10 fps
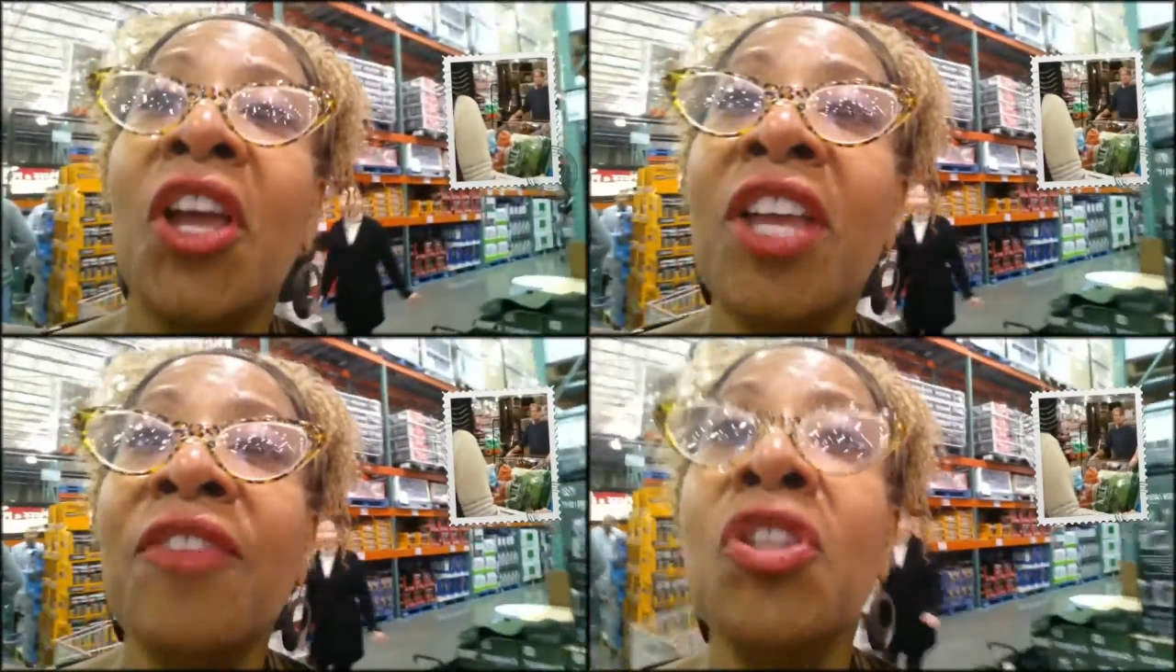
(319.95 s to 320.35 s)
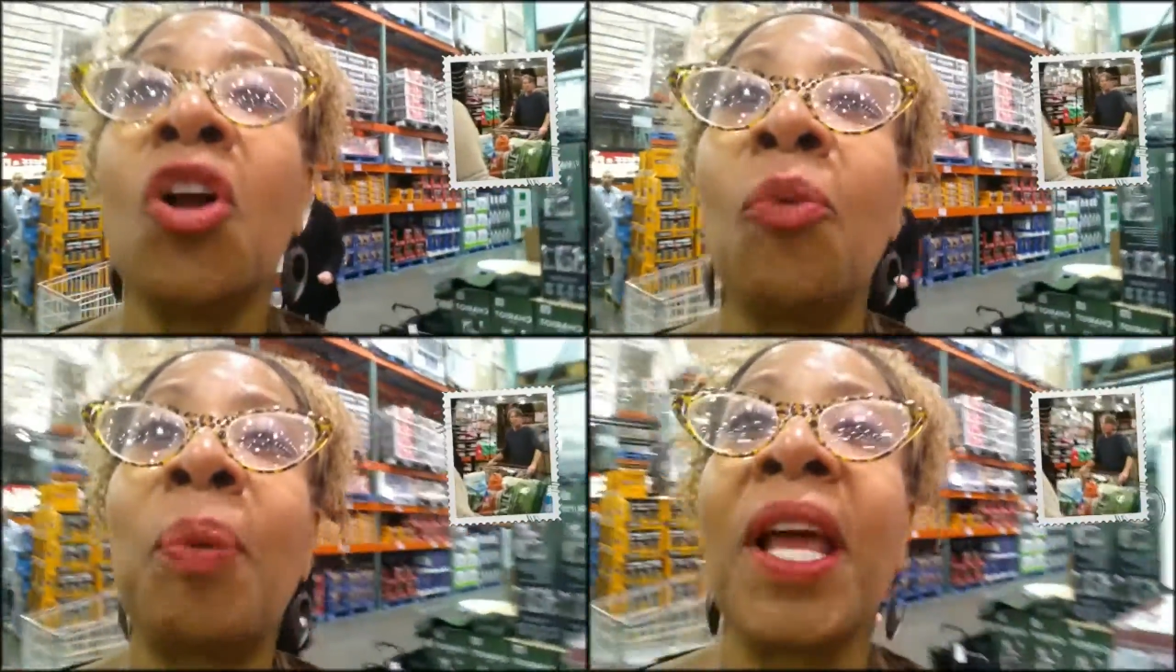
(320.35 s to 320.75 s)
if you
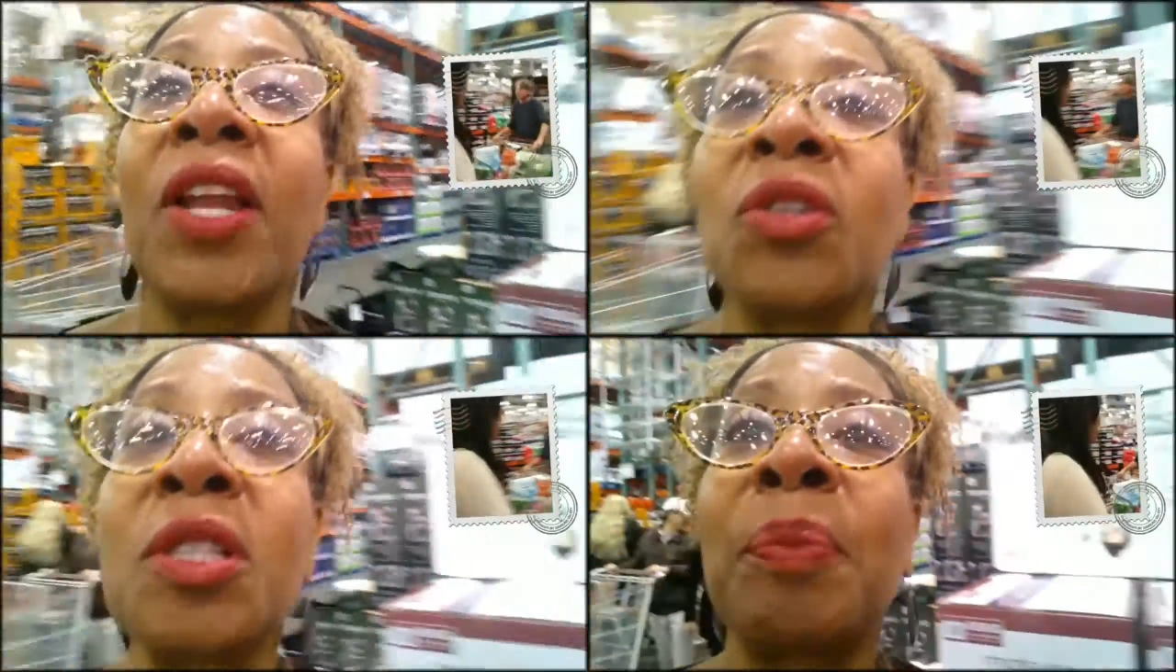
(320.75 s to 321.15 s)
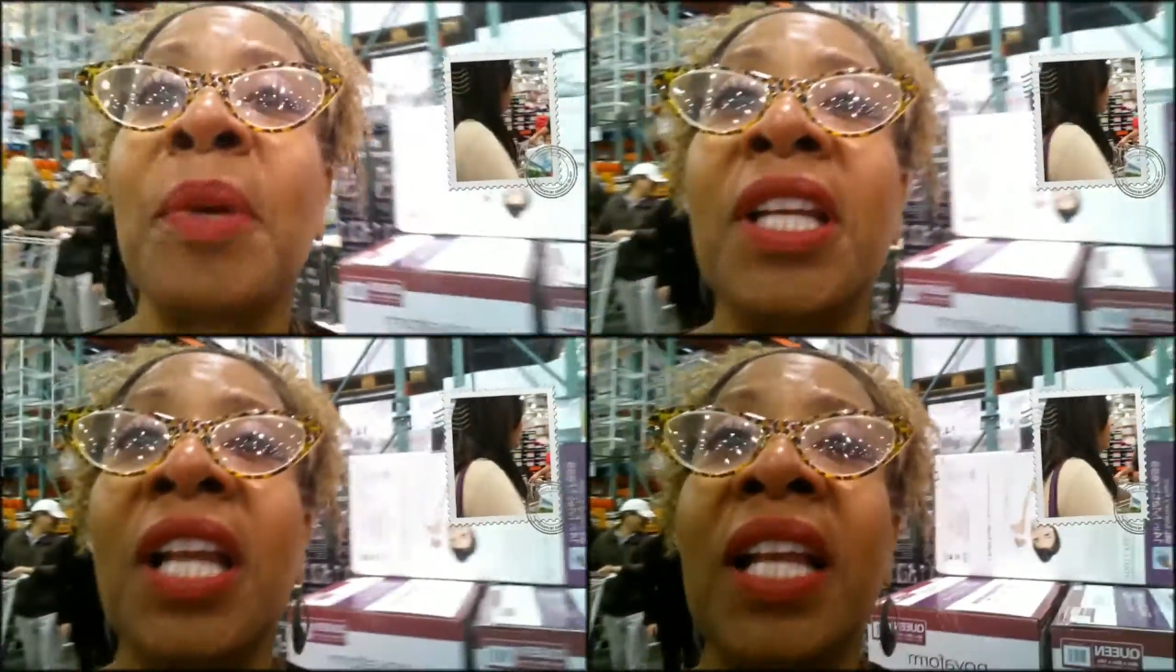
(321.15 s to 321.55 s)
don't plan on
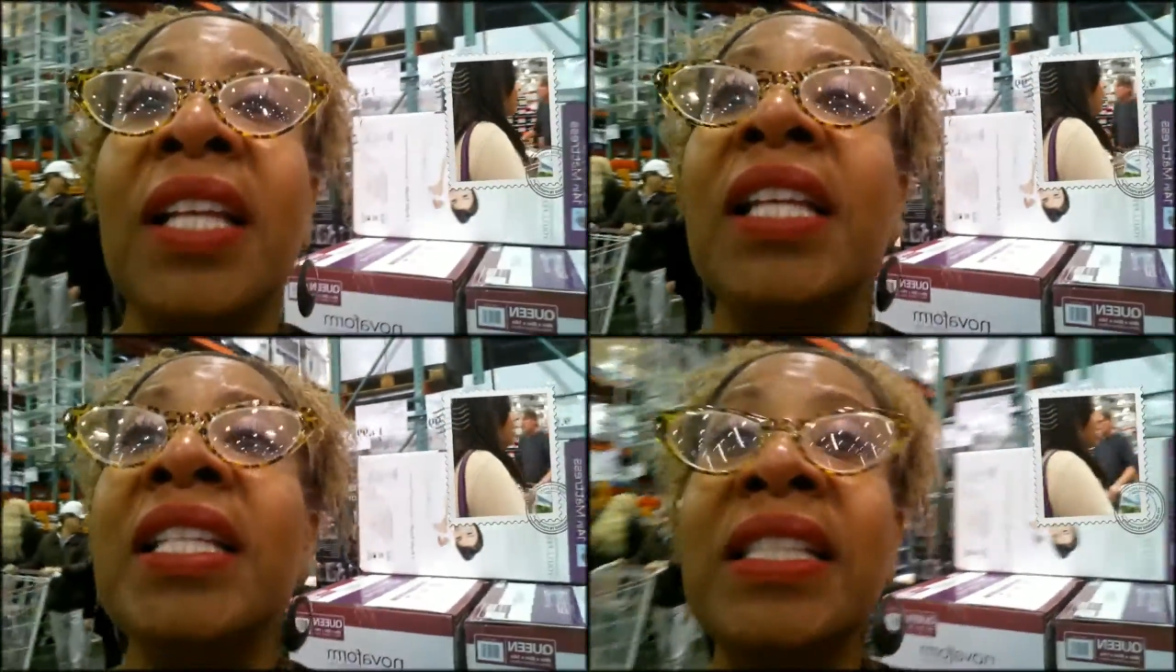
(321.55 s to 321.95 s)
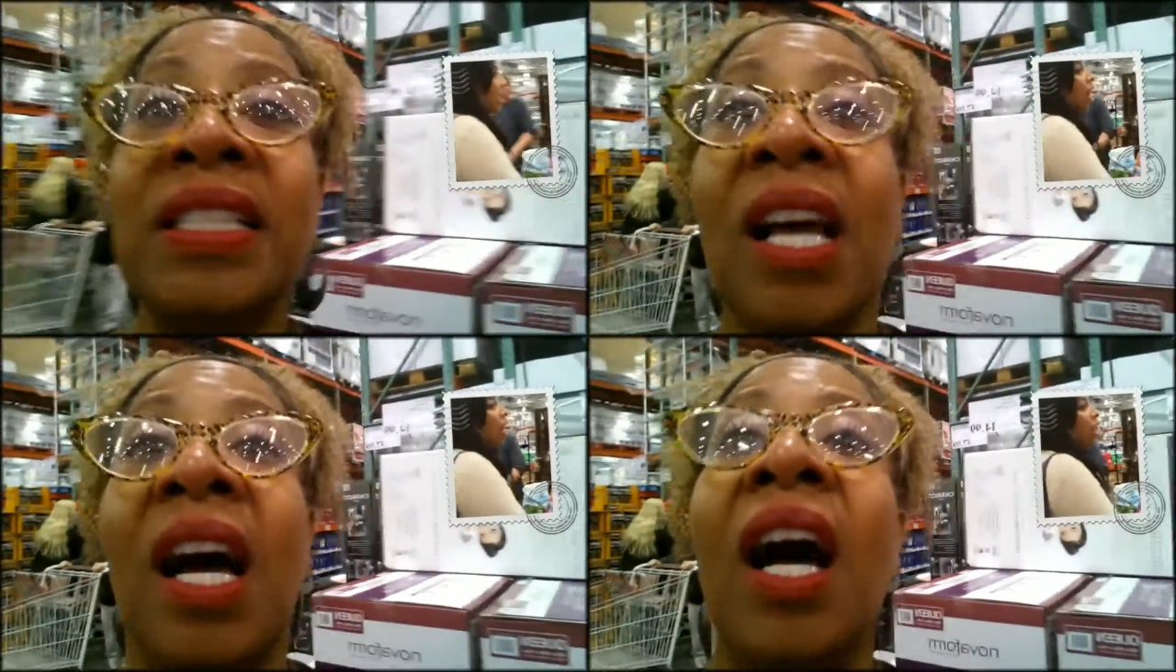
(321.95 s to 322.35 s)
spending at least a